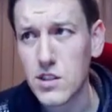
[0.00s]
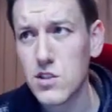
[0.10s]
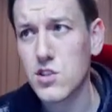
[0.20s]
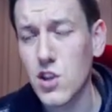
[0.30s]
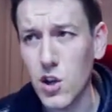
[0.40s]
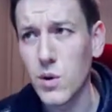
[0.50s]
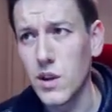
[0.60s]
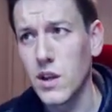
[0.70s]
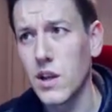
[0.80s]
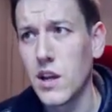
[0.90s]
So
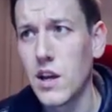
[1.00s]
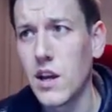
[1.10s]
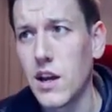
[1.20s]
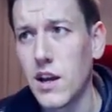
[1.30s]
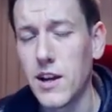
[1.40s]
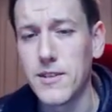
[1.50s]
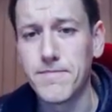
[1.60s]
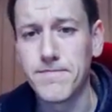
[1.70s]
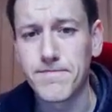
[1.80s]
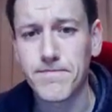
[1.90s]

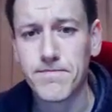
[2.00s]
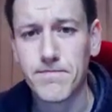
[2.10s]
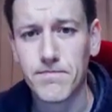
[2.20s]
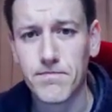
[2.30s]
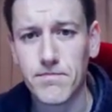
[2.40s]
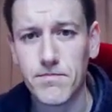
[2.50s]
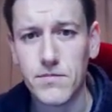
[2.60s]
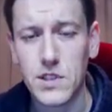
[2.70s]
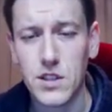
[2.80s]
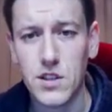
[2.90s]

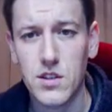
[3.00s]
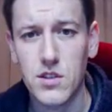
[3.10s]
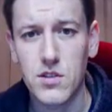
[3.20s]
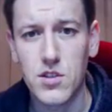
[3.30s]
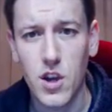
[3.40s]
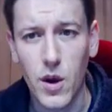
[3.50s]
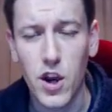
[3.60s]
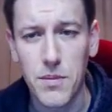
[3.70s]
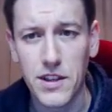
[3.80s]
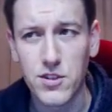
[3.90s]
so I
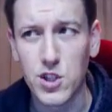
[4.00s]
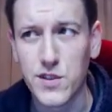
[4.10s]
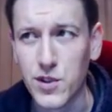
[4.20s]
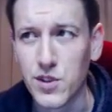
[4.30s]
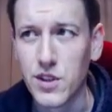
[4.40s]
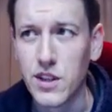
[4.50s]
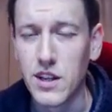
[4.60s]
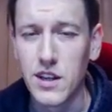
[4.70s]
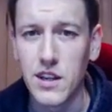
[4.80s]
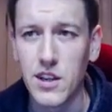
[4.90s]
hope that's useful.
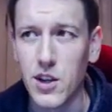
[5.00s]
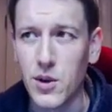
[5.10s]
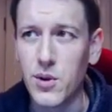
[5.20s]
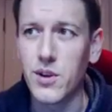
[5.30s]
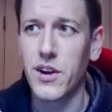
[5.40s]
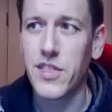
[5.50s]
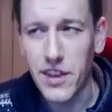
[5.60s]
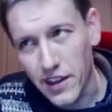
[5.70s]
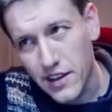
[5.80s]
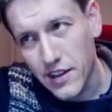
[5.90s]
You know,
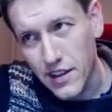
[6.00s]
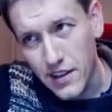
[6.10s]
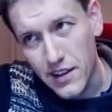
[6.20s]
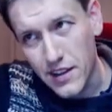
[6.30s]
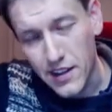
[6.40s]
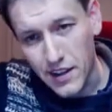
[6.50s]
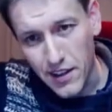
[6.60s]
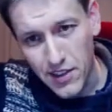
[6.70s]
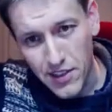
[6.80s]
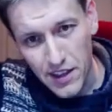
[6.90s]
think
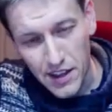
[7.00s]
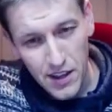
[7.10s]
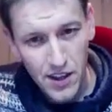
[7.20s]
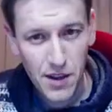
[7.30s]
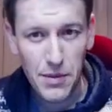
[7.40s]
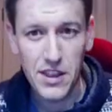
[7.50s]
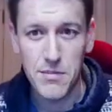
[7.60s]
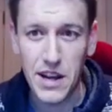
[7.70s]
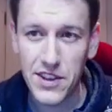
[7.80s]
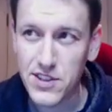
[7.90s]
about the
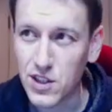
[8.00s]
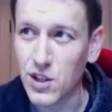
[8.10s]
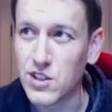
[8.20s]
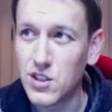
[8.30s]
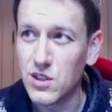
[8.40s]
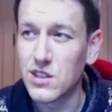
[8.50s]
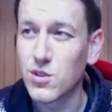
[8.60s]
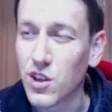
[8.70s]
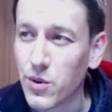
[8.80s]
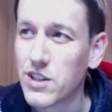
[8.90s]
maths. You know, to do this
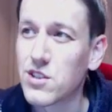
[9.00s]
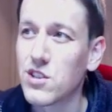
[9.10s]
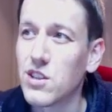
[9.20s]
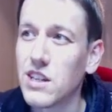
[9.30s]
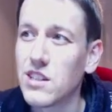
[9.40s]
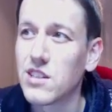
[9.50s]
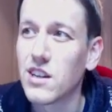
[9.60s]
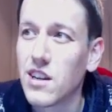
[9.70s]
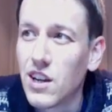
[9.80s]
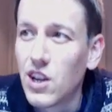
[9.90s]
sort of question, you need
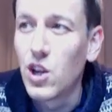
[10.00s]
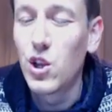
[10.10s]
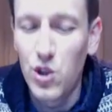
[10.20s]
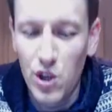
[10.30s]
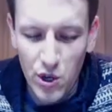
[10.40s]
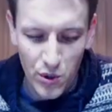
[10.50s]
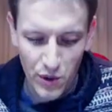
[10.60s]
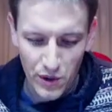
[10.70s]
to know